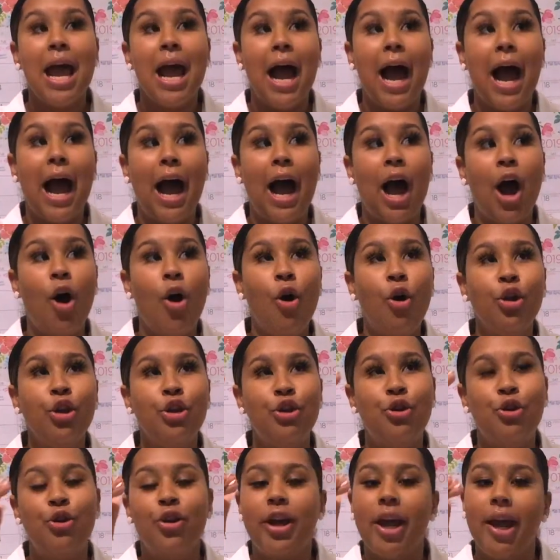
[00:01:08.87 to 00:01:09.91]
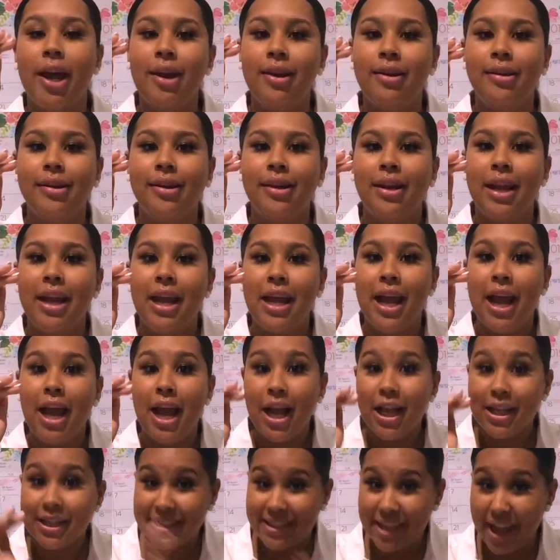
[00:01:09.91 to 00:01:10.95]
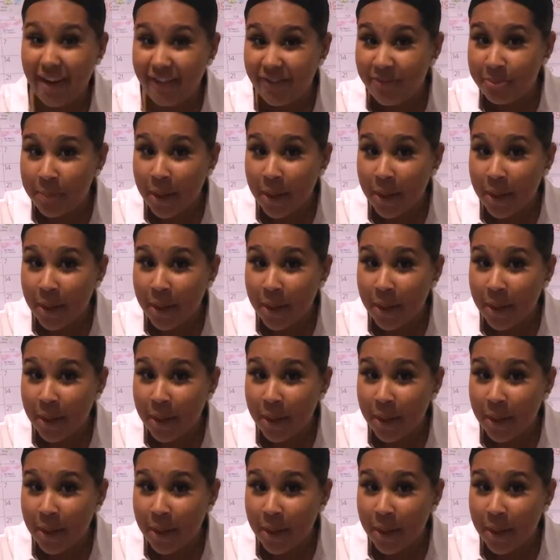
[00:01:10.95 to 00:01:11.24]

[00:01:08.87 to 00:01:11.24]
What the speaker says: how you can save